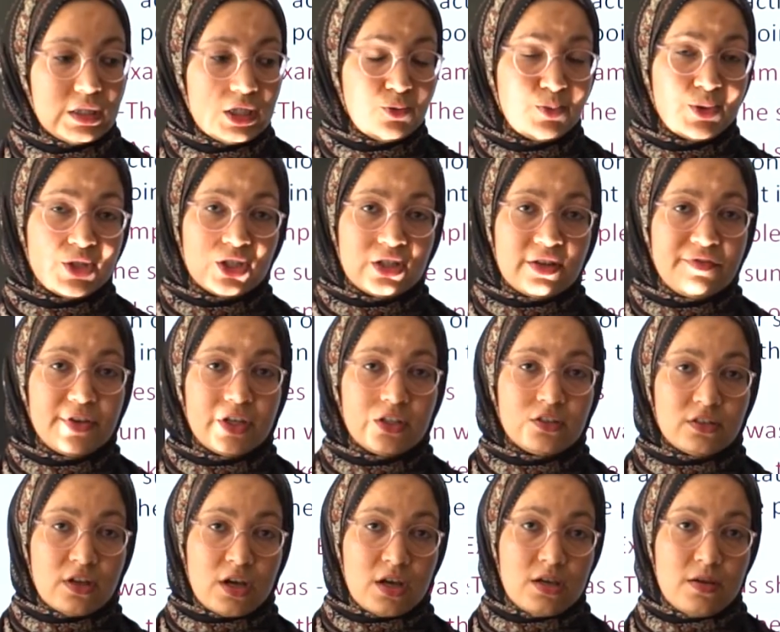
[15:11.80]
a specific
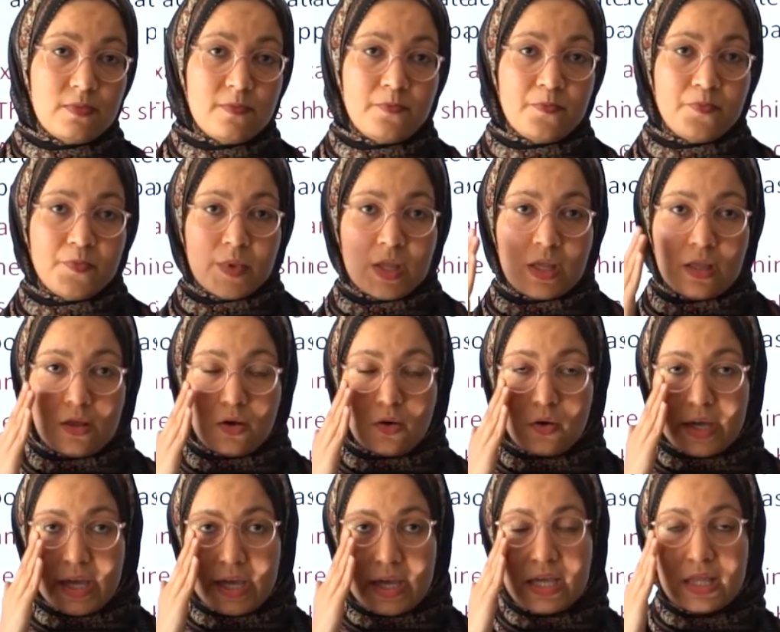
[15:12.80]
time,
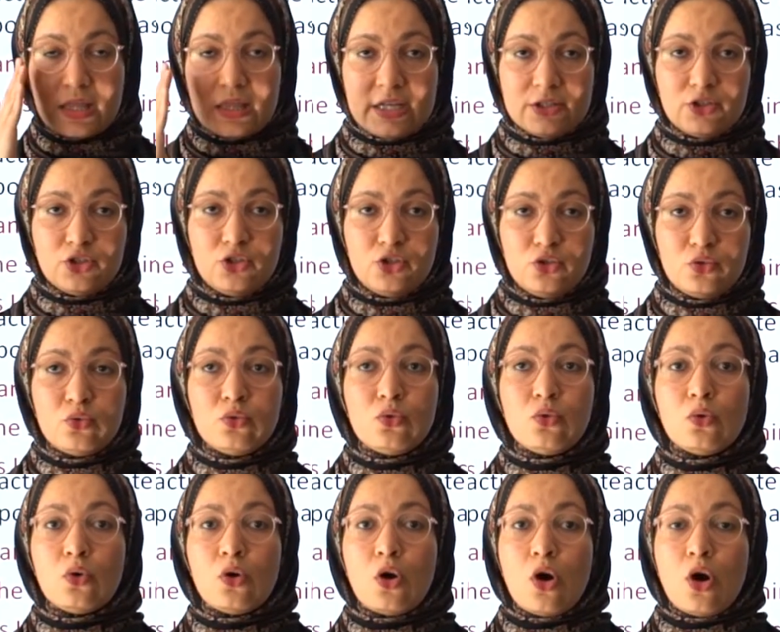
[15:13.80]
okay, that
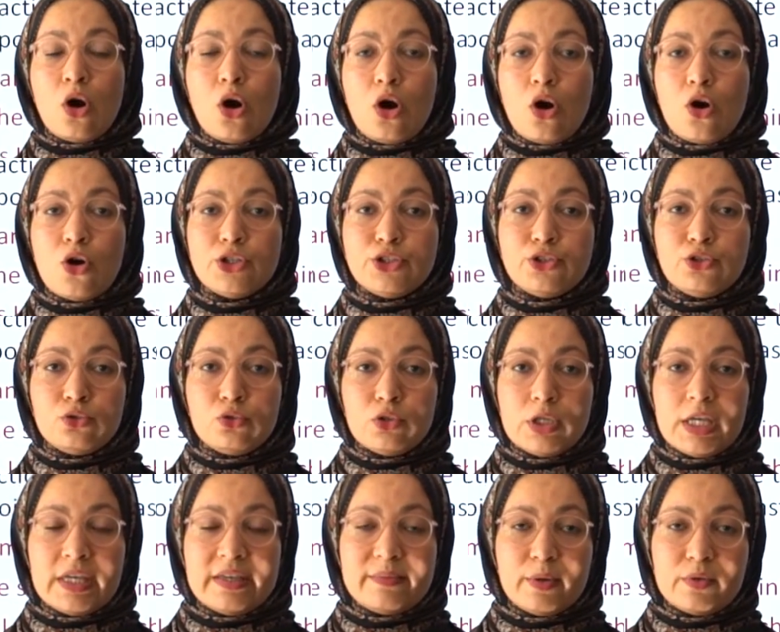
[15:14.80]
you are
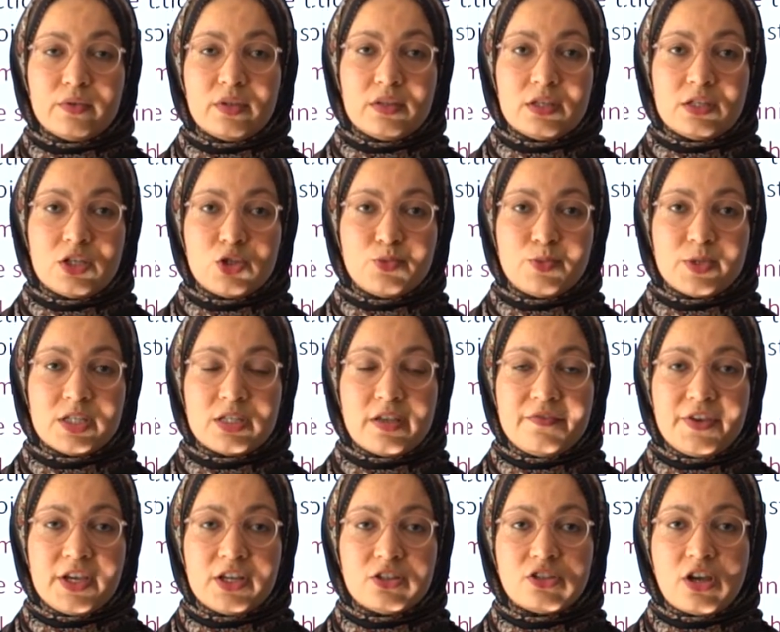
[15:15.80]
talking about this
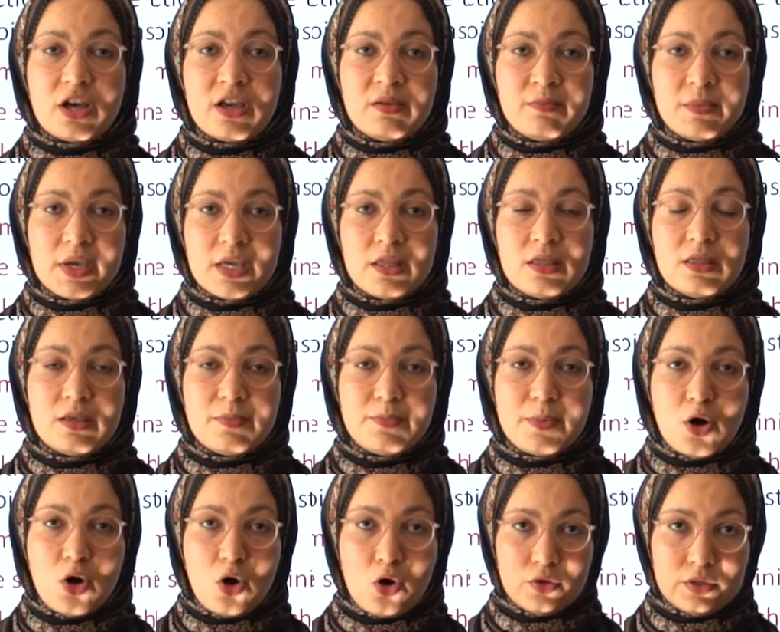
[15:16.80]
specific time in the
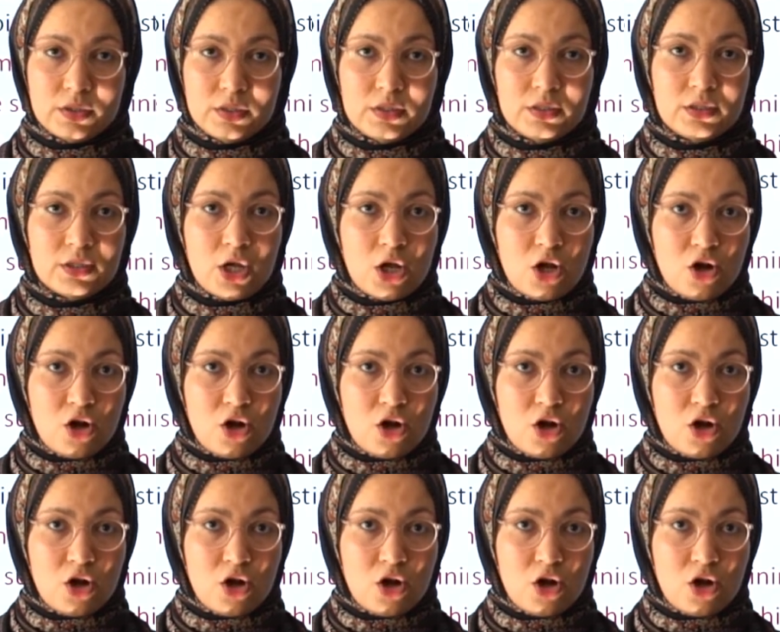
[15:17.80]
past.